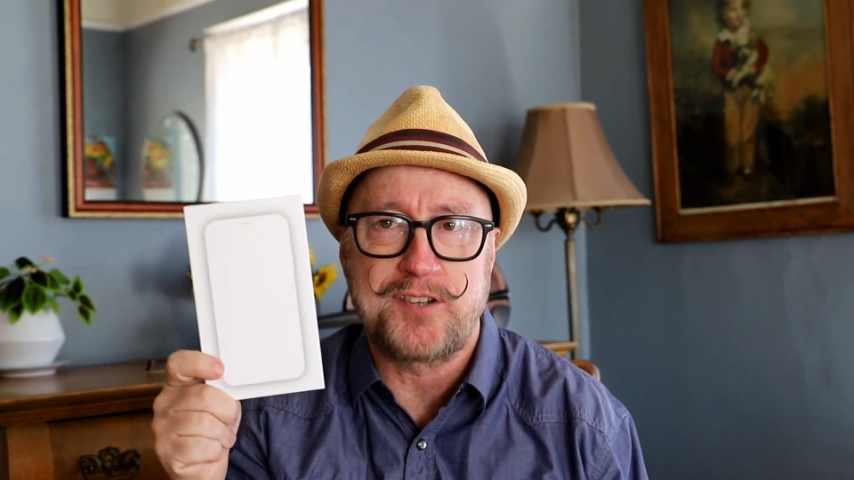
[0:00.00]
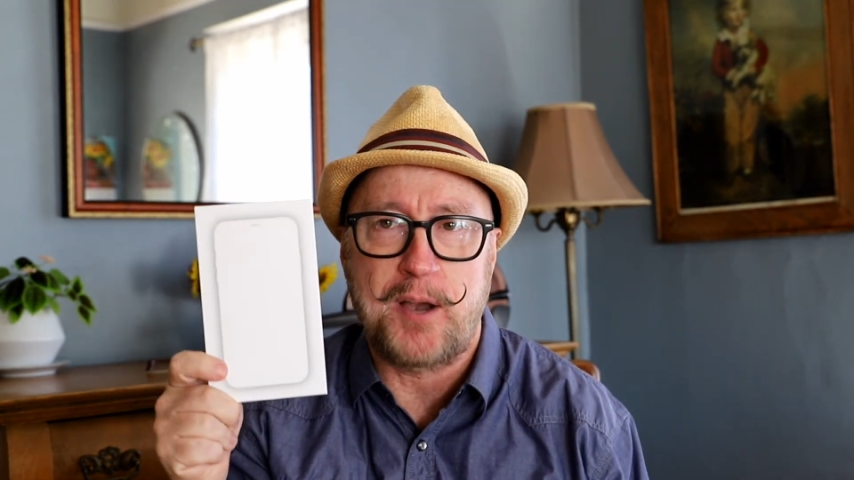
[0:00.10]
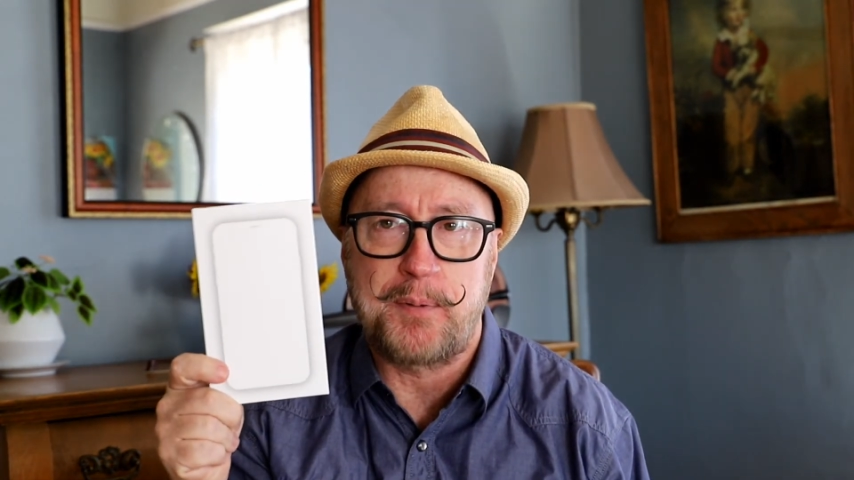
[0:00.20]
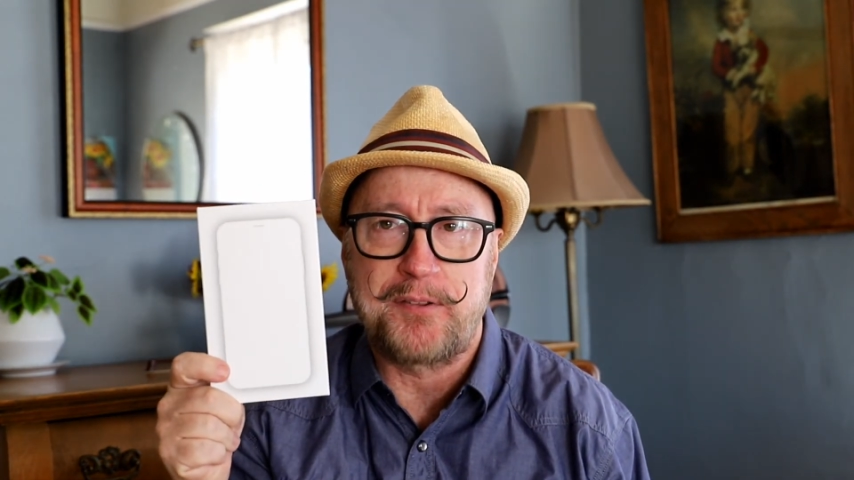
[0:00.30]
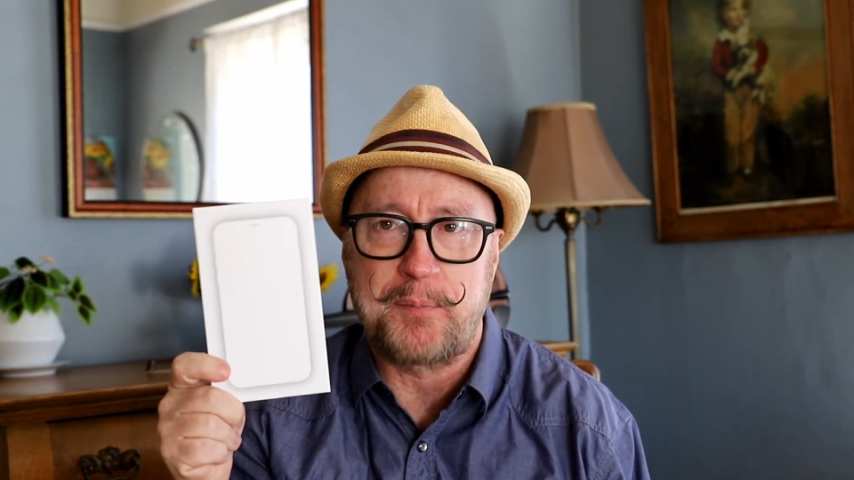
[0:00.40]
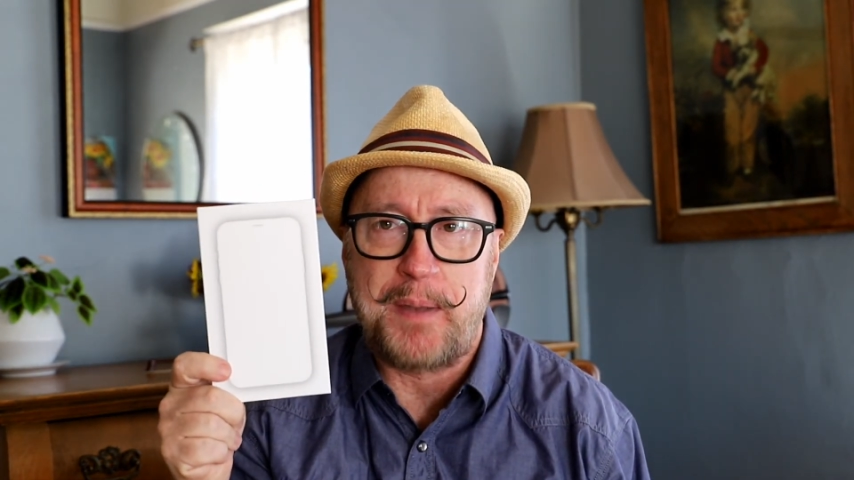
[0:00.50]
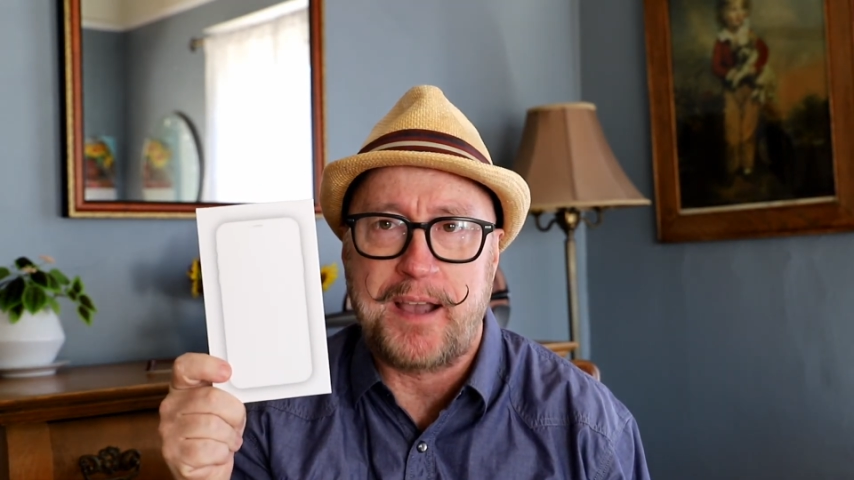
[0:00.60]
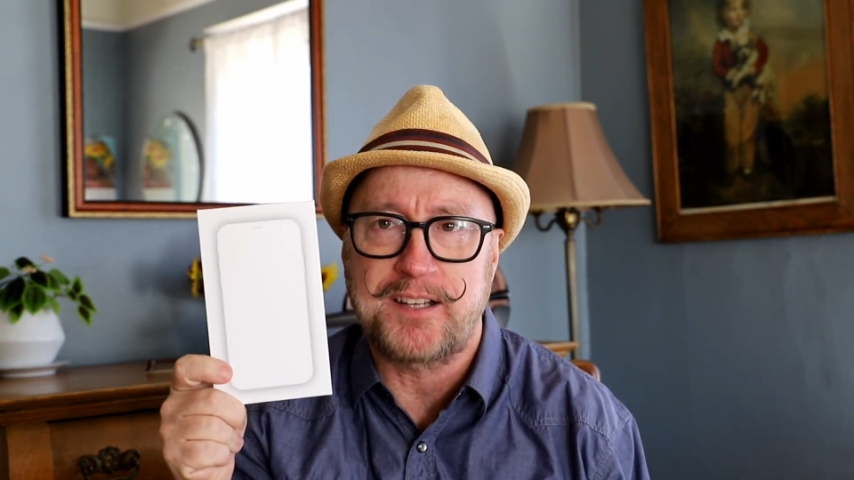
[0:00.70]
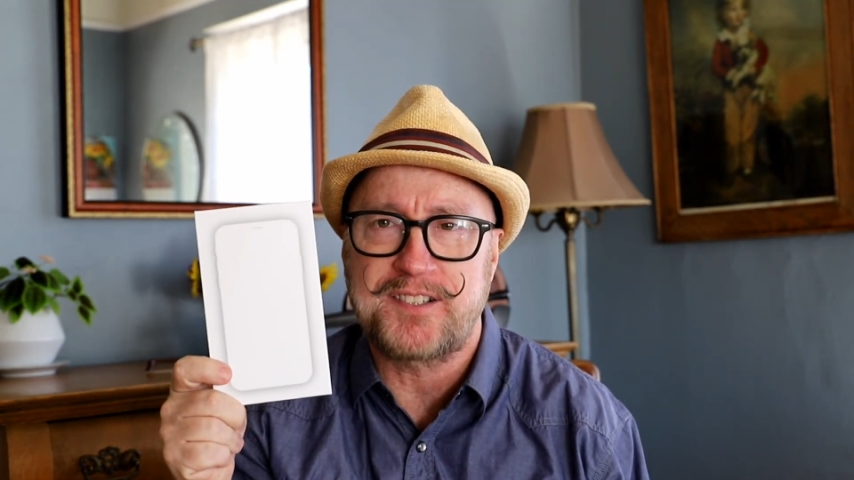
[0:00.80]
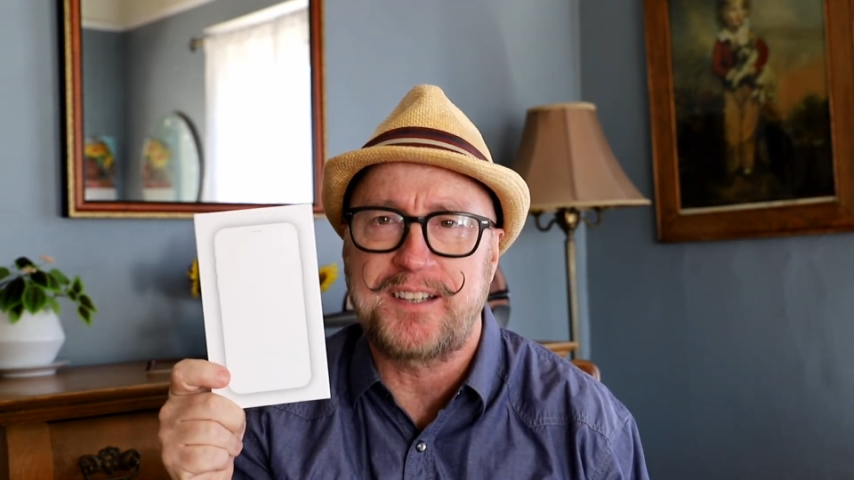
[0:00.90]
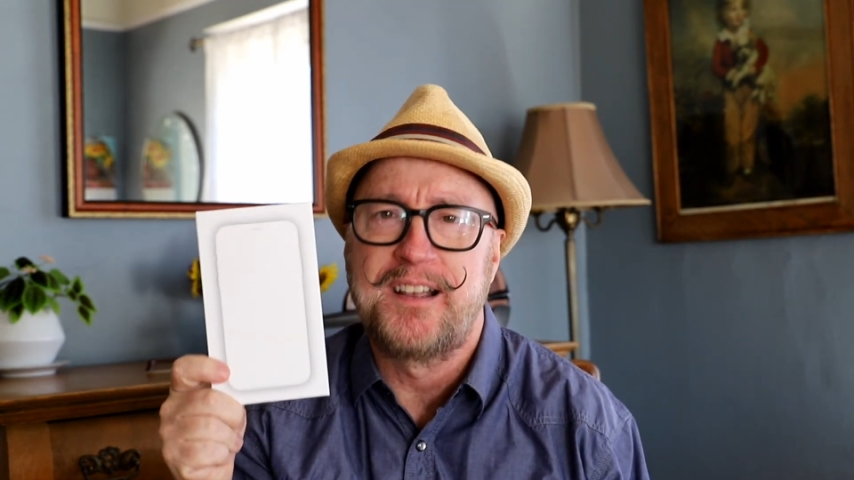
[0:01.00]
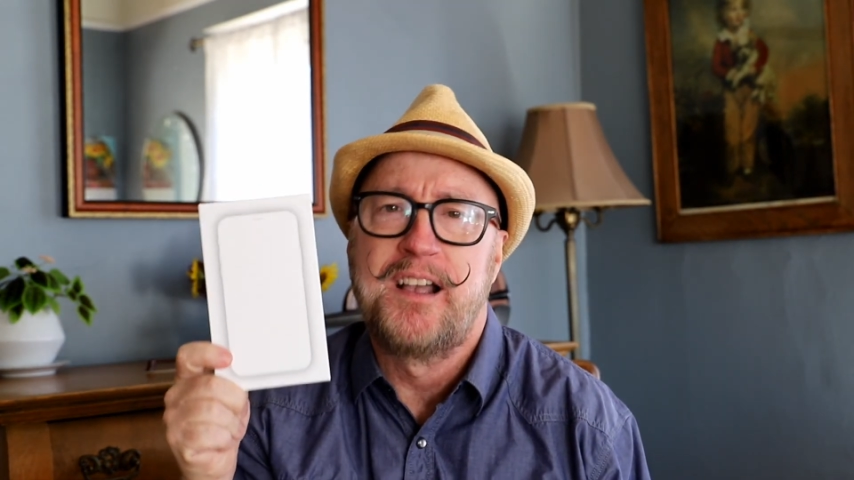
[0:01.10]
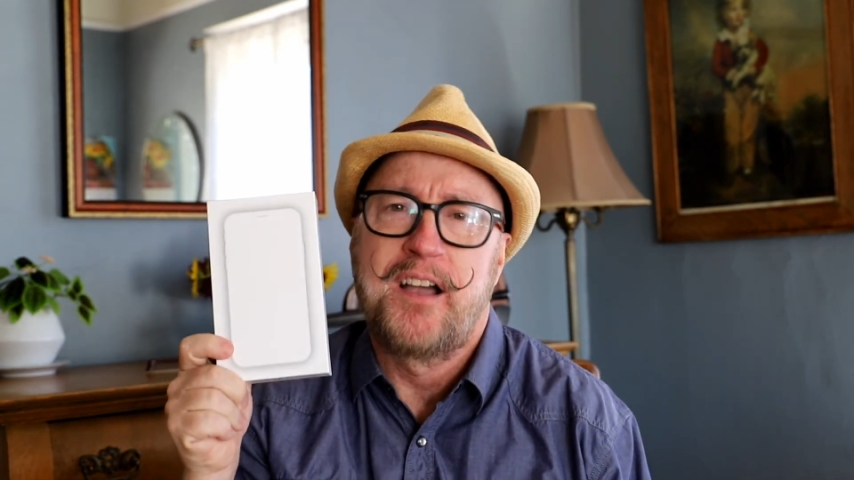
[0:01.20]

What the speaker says: job on their packaging.